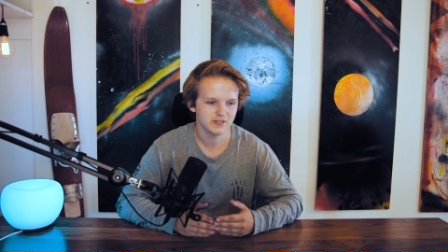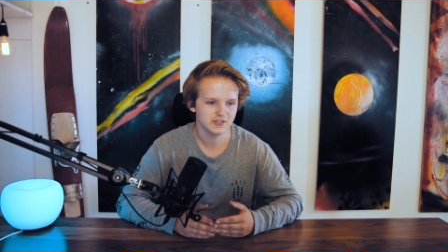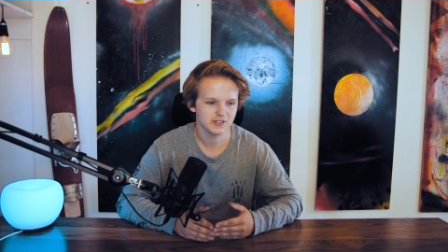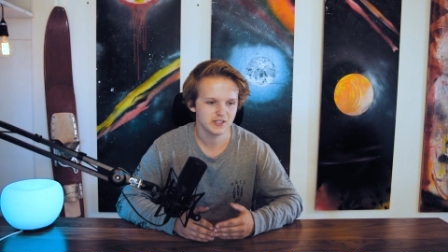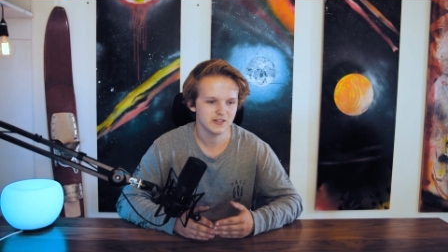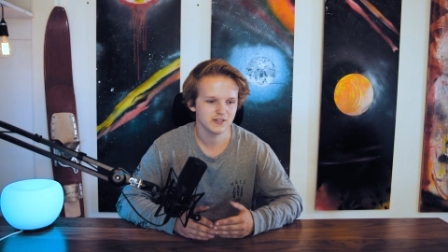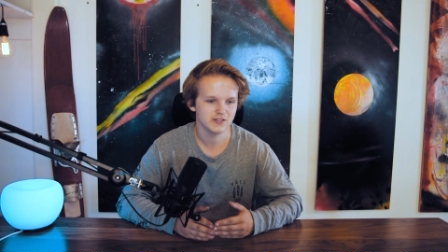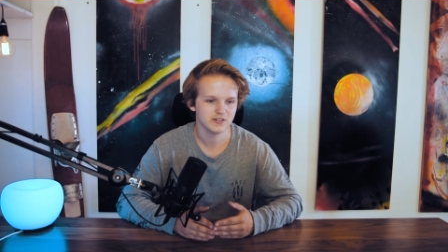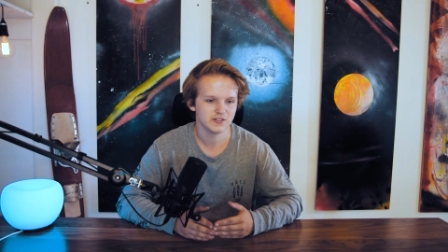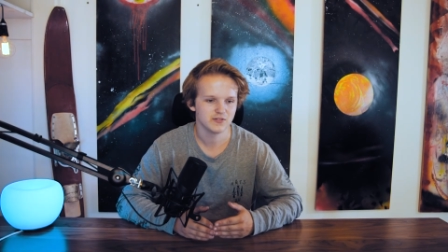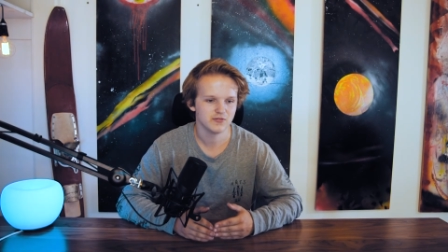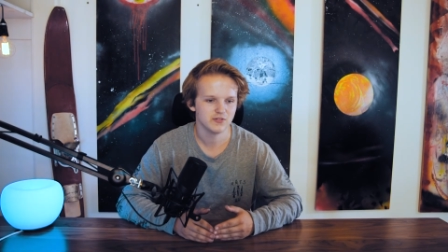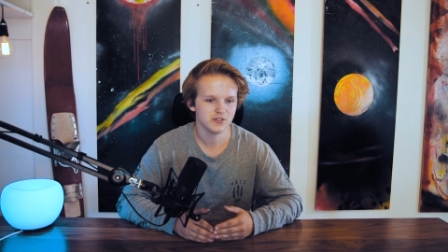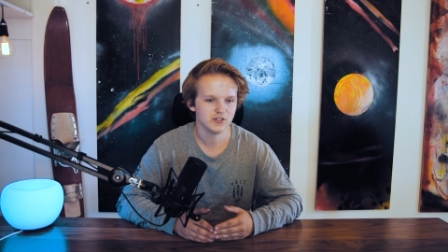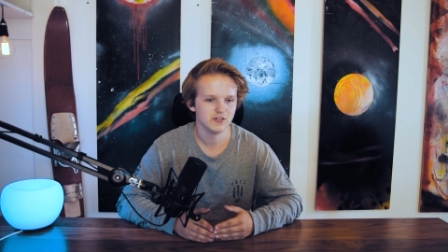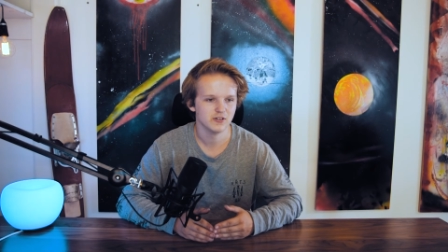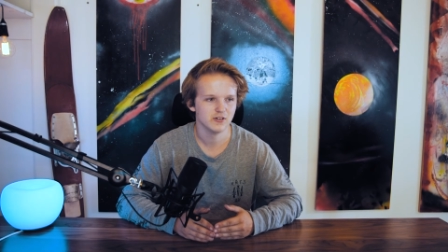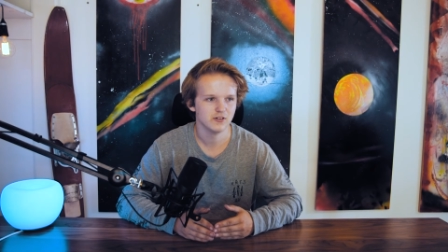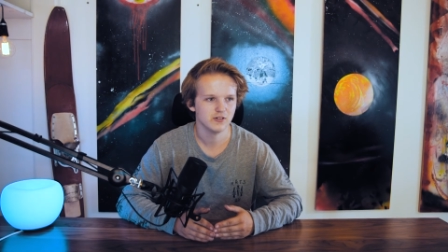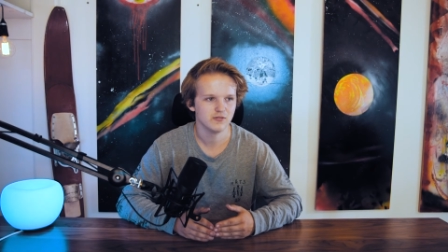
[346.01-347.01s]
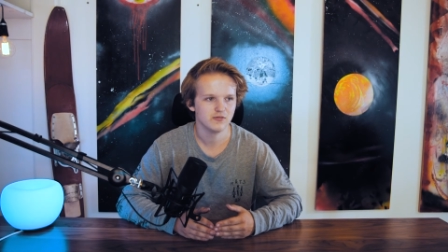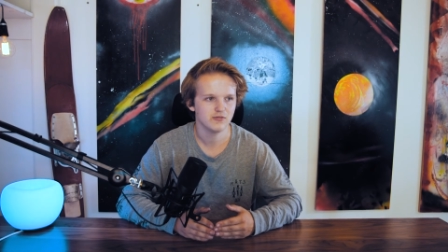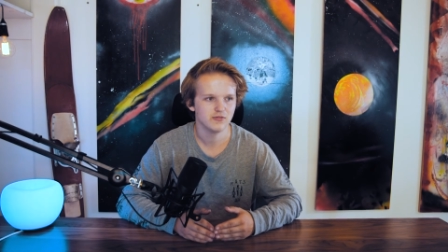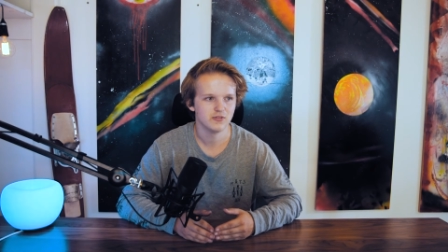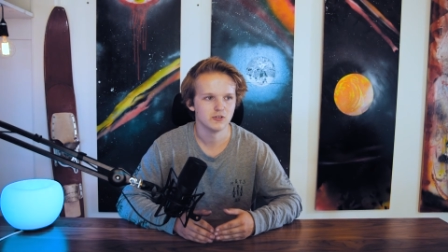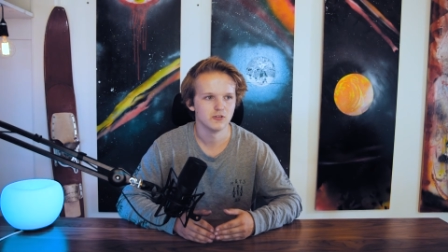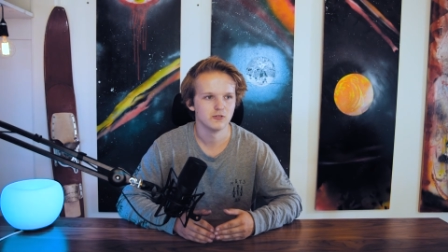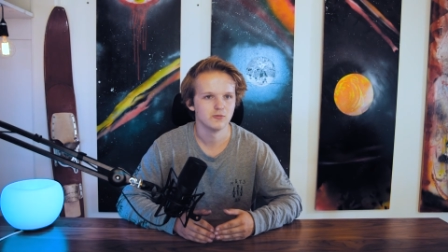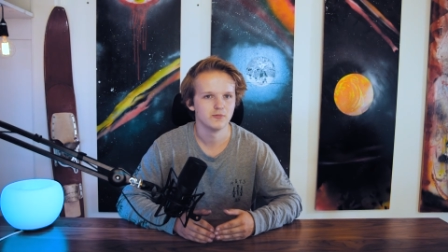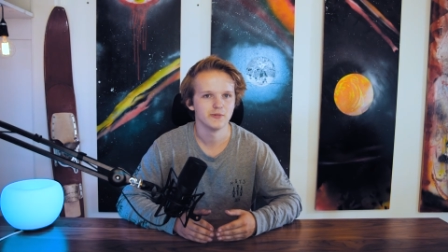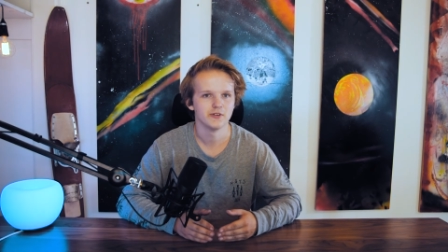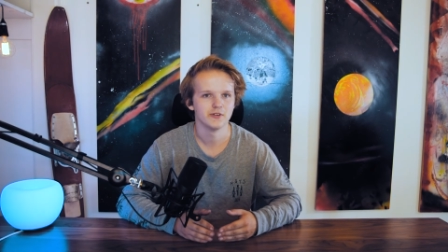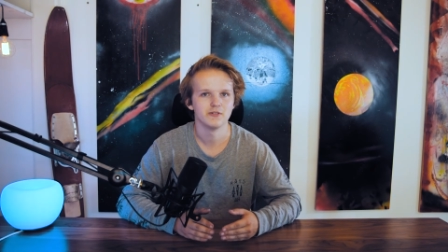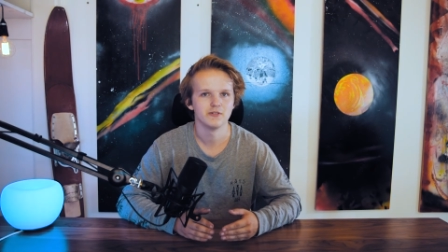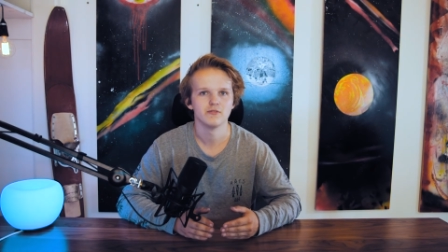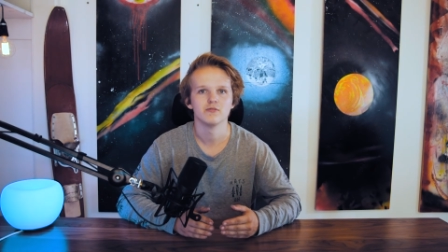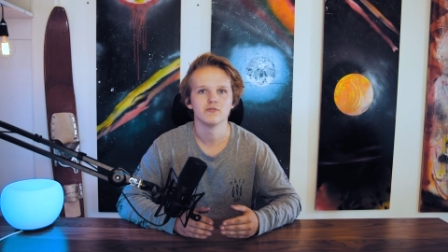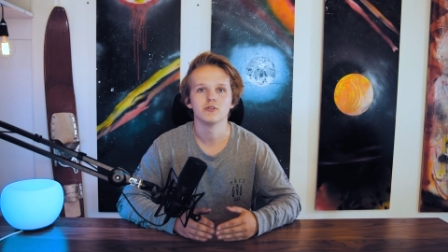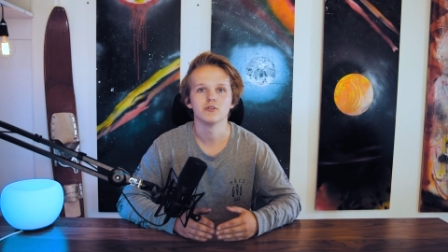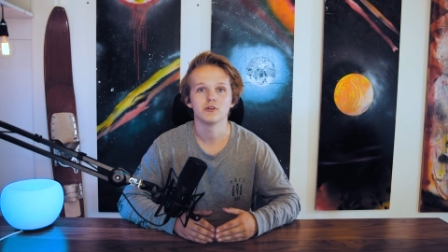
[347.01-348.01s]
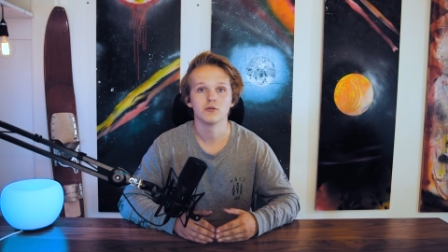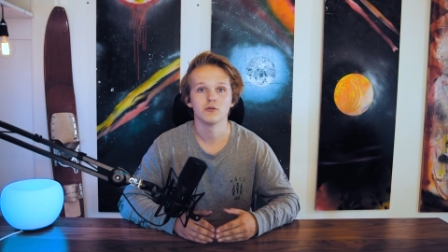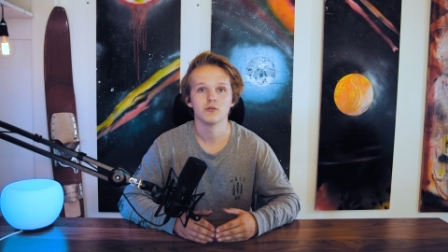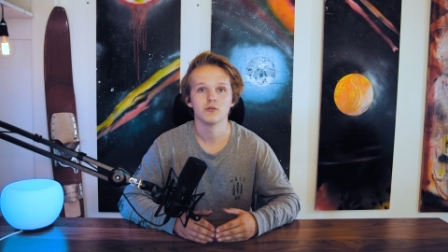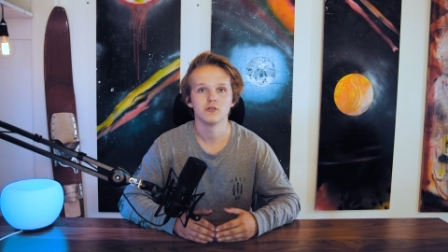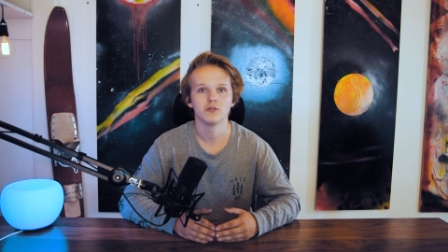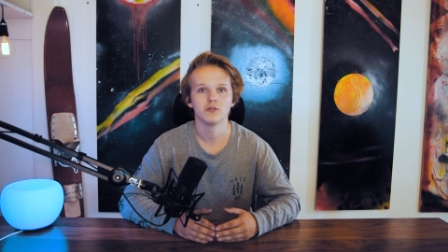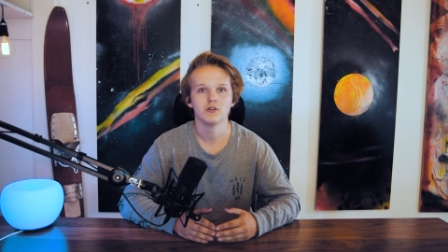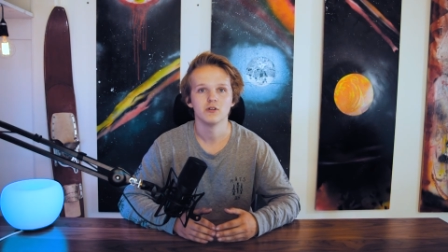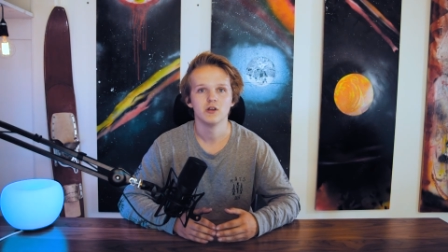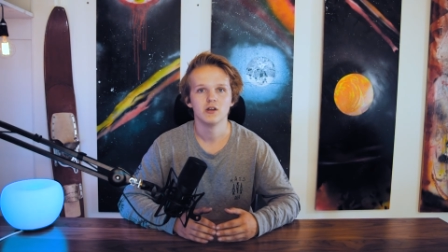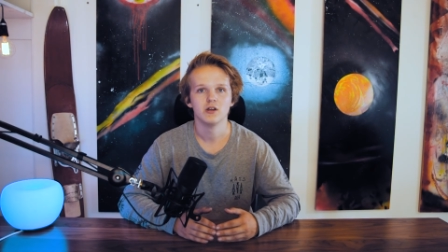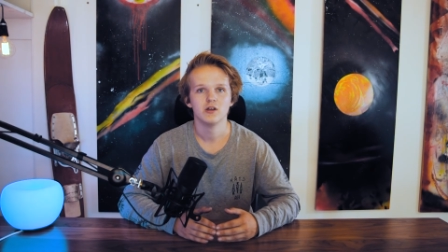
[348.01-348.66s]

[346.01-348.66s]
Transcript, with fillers: get this video filmed and recorded